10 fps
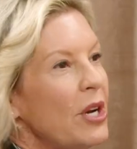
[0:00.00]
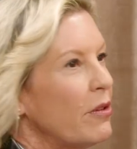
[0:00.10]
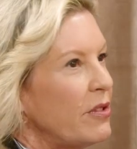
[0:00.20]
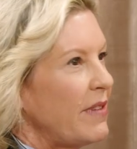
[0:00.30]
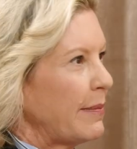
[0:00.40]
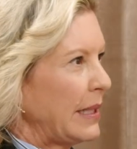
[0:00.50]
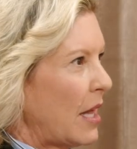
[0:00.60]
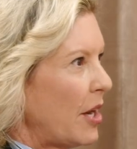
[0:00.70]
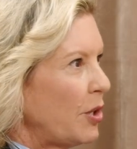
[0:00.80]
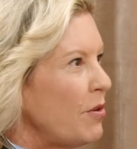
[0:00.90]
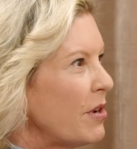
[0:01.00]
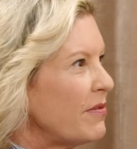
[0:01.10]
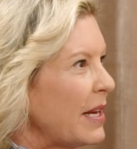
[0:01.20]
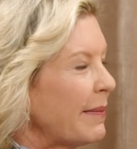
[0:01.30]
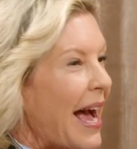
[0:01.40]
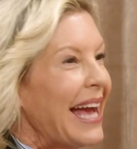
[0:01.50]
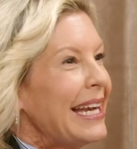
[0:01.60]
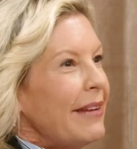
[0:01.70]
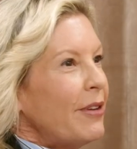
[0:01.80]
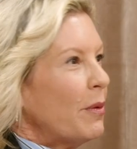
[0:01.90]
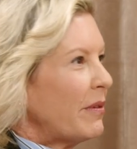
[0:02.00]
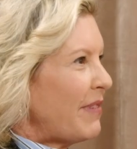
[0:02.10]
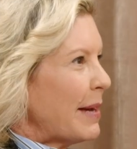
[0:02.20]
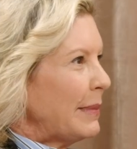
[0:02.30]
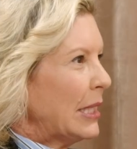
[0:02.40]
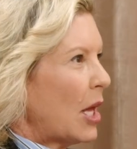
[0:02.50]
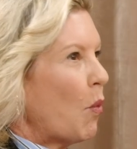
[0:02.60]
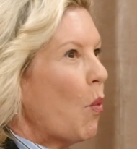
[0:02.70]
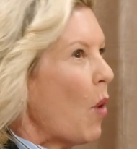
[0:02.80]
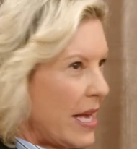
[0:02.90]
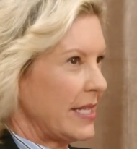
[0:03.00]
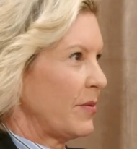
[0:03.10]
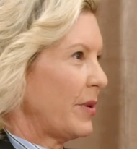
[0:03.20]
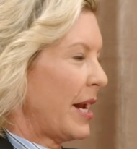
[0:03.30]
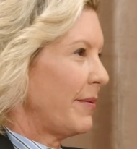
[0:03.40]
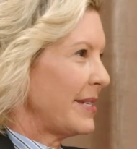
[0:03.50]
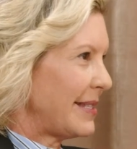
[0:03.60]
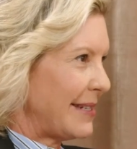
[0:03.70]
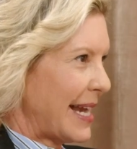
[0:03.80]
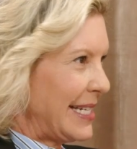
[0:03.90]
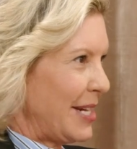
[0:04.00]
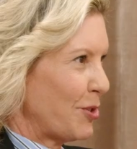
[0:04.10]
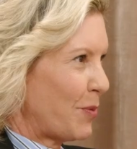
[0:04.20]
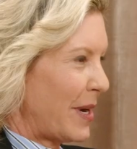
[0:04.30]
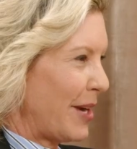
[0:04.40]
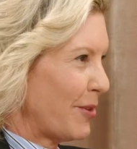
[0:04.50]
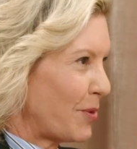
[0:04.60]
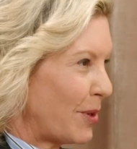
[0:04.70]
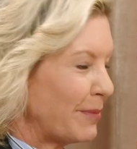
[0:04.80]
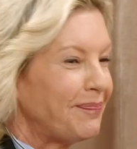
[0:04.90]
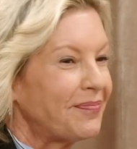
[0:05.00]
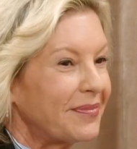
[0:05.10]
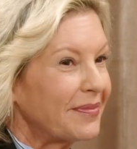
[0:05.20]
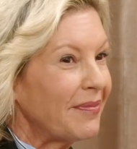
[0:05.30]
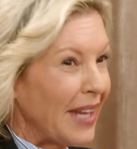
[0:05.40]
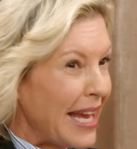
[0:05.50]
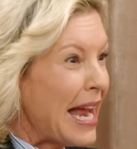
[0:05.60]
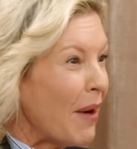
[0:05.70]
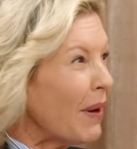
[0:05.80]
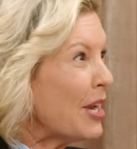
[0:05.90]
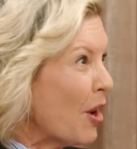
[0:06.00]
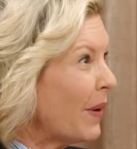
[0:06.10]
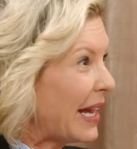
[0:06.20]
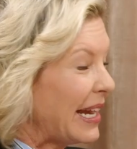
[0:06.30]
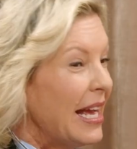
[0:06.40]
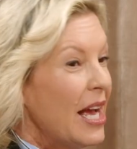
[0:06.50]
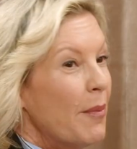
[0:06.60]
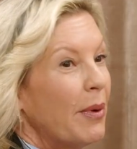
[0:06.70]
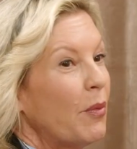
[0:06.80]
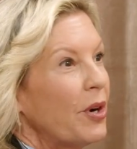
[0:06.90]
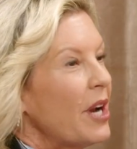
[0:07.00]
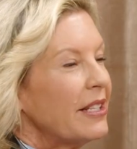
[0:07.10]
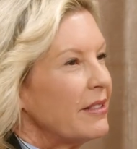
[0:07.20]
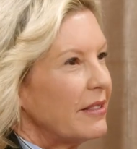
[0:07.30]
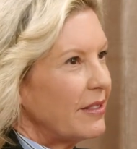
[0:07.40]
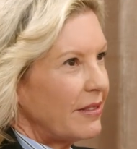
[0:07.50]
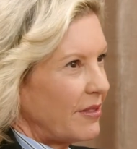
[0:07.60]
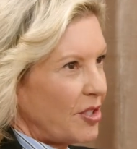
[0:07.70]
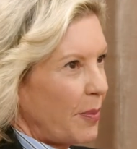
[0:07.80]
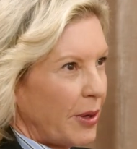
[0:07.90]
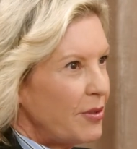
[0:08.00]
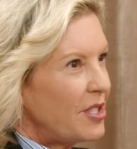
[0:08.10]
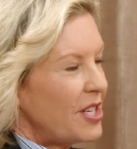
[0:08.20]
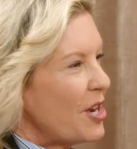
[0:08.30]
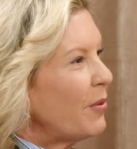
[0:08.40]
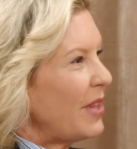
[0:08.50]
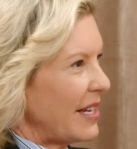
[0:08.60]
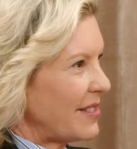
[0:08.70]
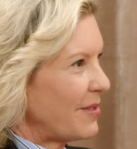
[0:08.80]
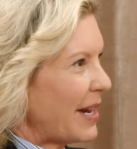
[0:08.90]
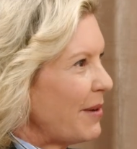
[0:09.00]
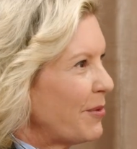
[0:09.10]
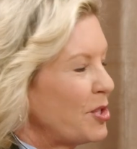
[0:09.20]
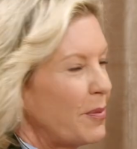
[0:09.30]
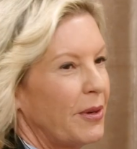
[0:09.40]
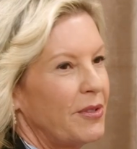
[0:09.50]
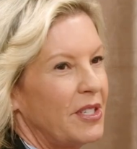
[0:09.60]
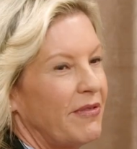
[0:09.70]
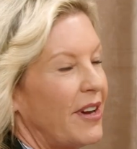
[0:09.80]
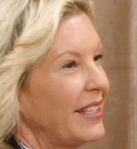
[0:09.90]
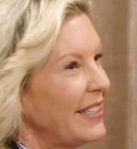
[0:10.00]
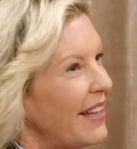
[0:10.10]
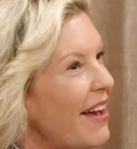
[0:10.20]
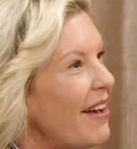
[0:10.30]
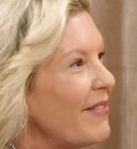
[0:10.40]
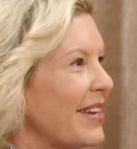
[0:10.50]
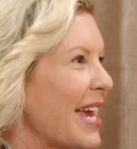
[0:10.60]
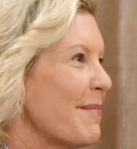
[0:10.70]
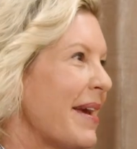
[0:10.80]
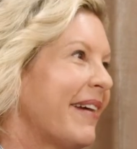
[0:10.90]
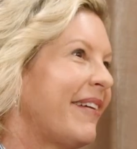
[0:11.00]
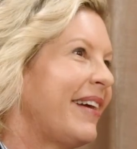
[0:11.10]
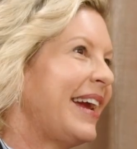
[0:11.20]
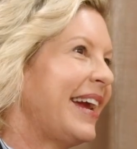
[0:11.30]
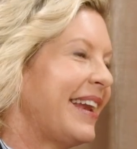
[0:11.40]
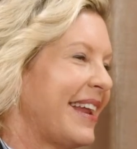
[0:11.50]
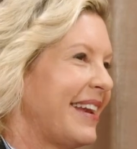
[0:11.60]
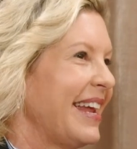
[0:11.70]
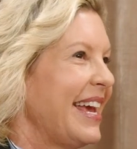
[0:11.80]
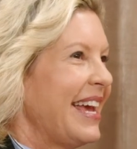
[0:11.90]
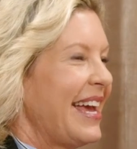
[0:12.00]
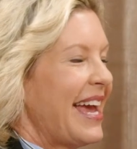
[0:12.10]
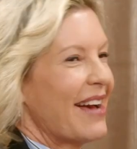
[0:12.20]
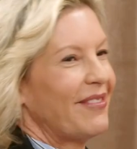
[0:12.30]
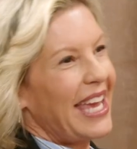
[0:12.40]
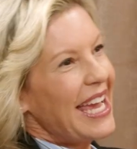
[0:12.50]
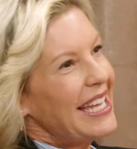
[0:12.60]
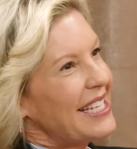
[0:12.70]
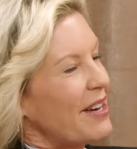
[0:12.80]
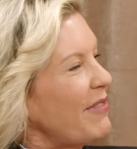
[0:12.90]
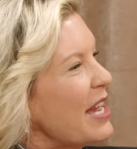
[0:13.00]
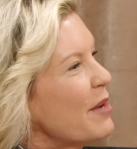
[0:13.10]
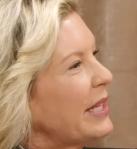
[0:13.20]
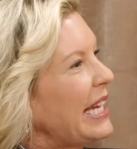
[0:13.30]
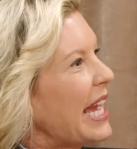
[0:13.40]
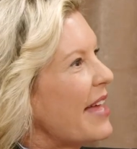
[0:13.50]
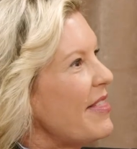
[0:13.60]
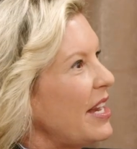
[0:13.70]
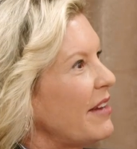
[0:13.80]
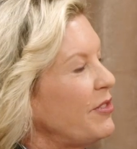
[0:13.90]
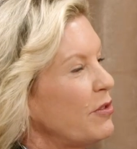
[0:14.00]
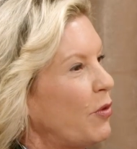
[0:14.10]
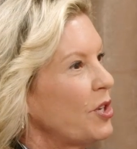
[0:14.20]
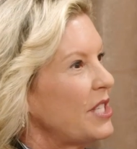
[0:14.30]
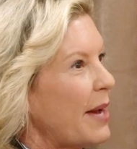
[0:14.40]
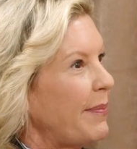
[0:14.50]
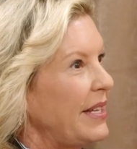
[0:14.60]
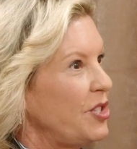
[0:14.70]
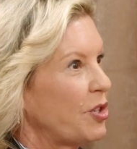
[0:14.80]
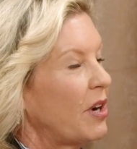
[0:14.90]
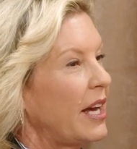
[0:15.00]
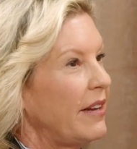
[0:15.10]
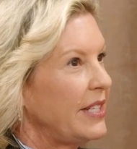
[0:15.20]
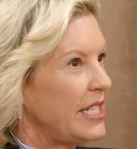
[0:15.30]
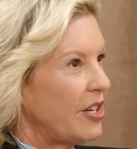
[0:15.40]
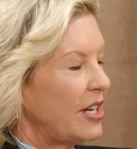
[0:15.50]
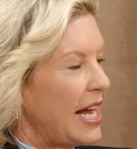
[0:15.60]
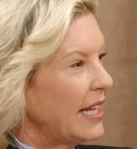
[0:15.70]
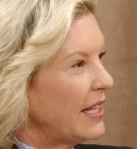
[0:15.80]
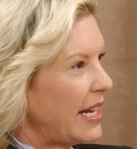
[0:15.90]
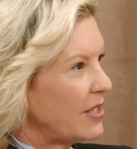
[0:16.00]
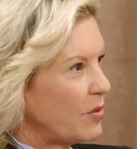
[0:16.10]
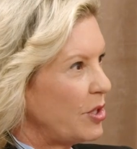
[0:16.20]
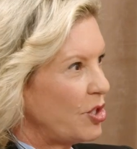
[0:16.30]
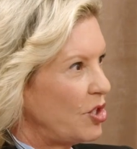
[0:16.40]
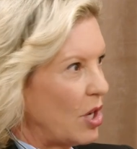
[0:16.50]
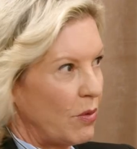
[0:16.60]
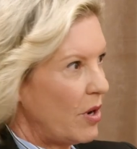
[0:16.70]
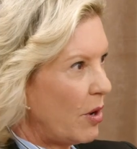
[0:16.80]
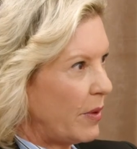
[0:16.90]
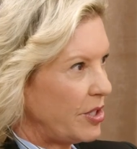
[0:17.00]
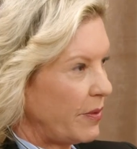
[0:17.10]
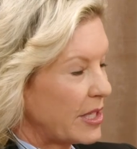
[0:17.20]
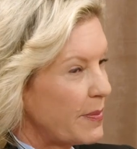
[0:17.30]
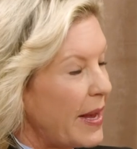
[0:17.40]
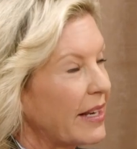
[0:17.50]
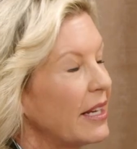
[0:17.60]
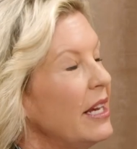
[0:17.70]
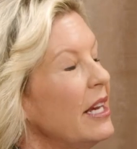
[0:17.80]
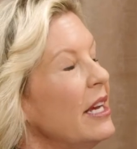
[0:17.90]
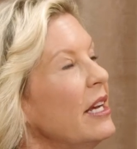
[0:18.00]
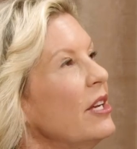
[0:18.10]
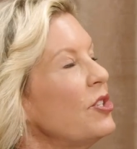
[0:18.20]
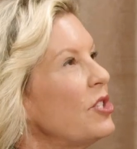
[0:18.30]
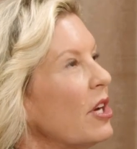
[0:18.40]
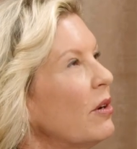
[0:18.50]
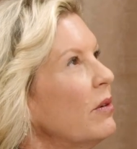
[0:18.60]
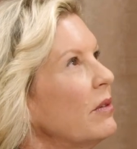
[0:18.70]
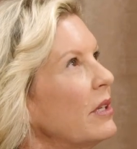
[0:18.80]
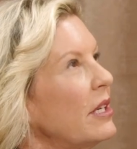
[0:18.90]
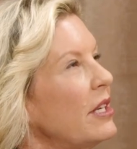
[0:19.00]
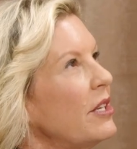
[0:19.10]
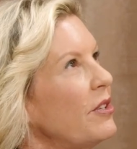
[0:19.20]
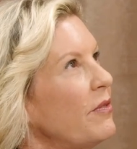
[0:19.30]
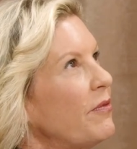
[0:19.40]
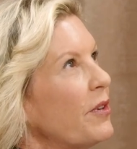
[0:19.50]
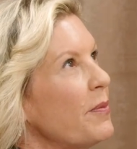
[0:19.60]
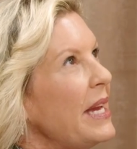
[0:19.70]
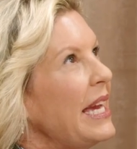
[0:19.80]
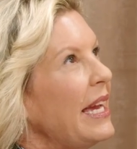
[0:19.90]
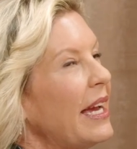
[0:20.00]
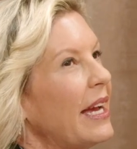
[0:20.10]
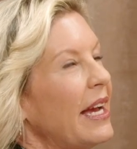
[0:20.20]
knows family law. Who knows family I didn't even know what family law was when I was 19 or 20 years old. And now I know it. But we're not supposed to know this, right? We're supposed to fall in love and get married and have kids and a family. And then if divorce happens, you're kind of a deer in headlights. We just don't know what to expect. So for me,